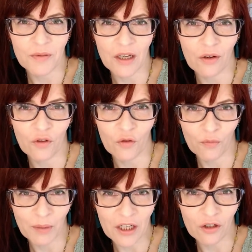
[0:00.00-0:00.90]
So if you
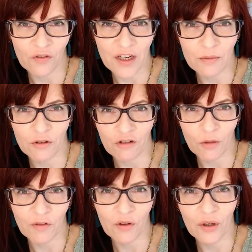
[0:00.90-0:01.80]
pick your Facebook
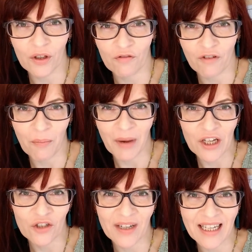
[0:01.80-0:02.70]
group, if you look at the front
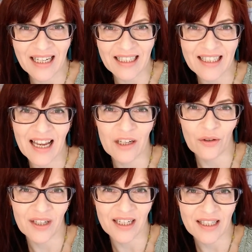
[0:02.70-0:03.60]
page of it, it'll tell
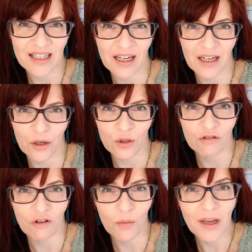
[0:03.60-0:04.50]
you that it's a closed
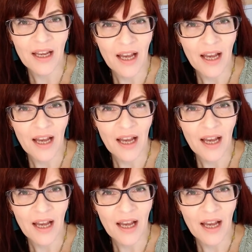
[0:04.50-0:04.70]
group,